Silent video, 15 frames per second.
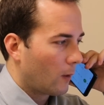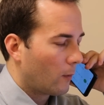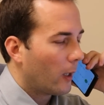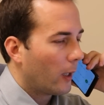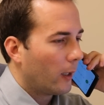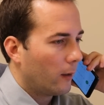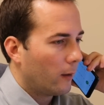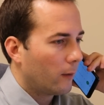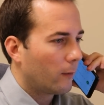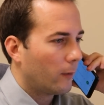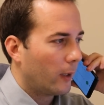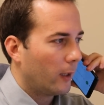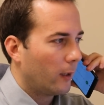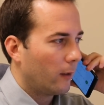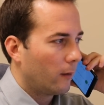Right,
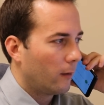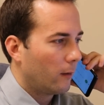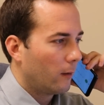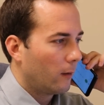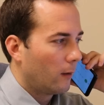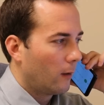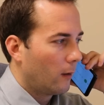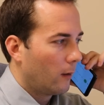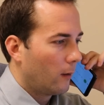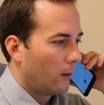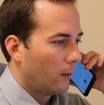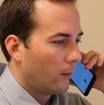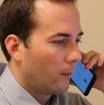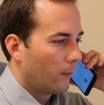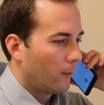
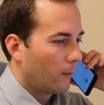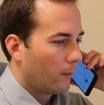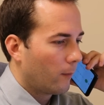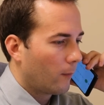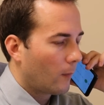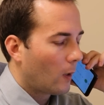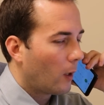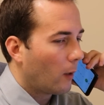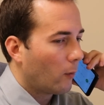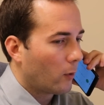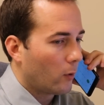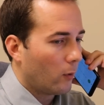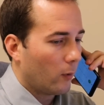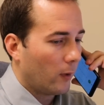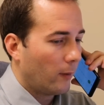right. All right,
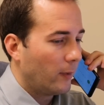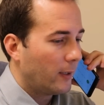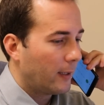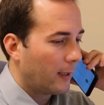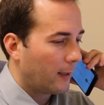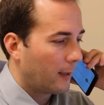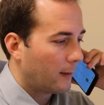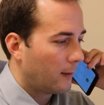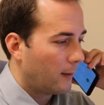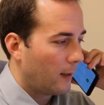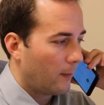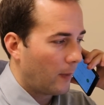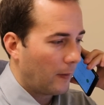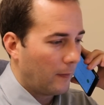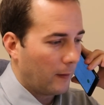well, cool. Let me take that to
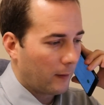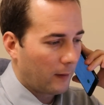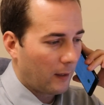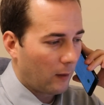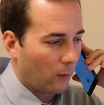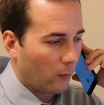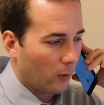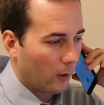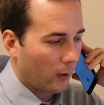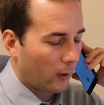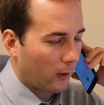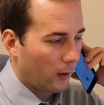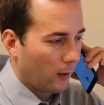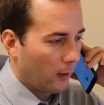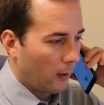them. I think that'll
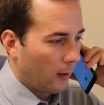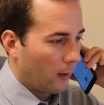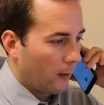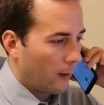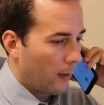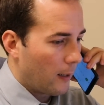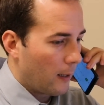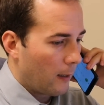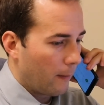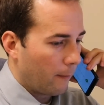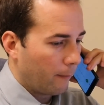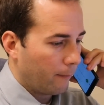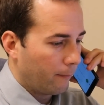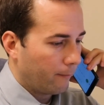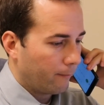work. Um,
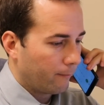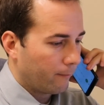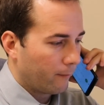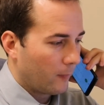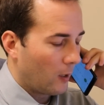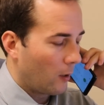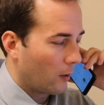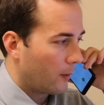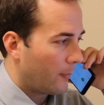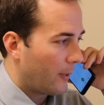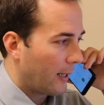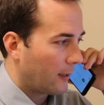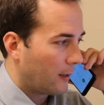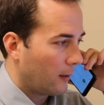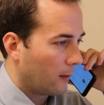and I'll get
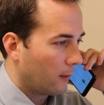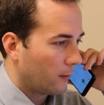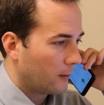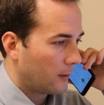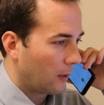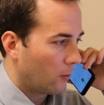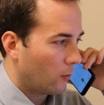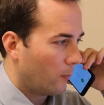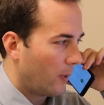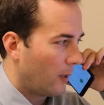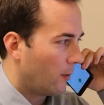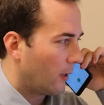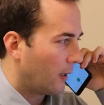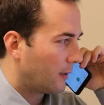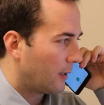back to you. Is that cool?
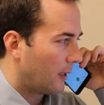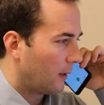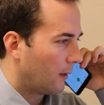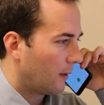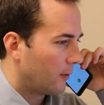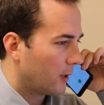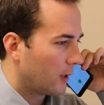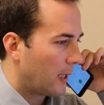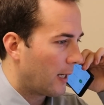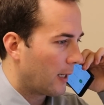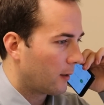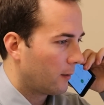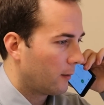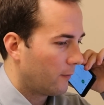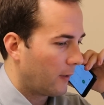Maybe like 10, 11
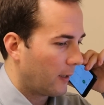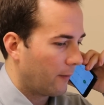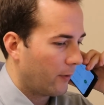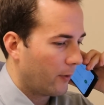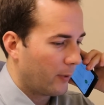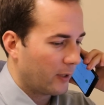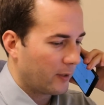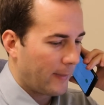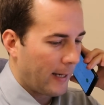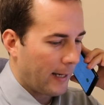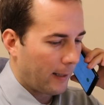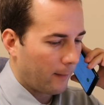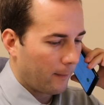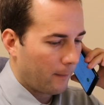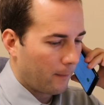o'clock if I give you a buzz
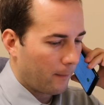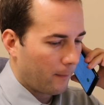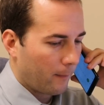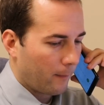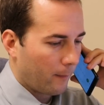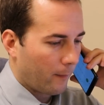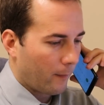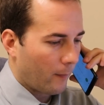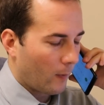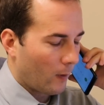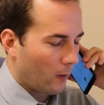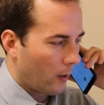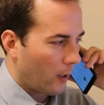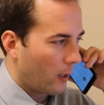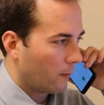back?
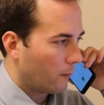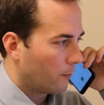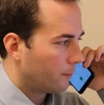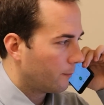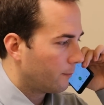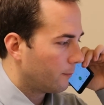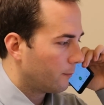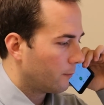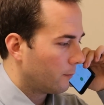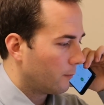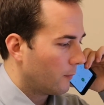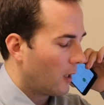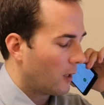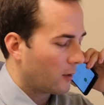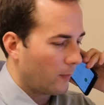All right.
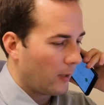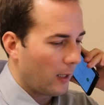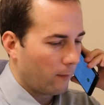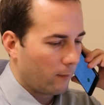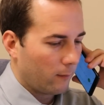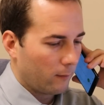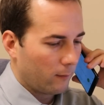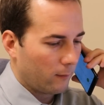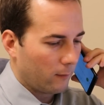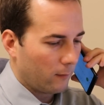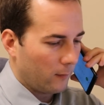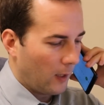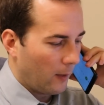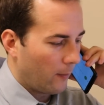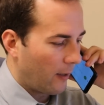Awesome. Yeah.
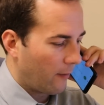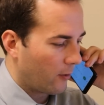Yeah.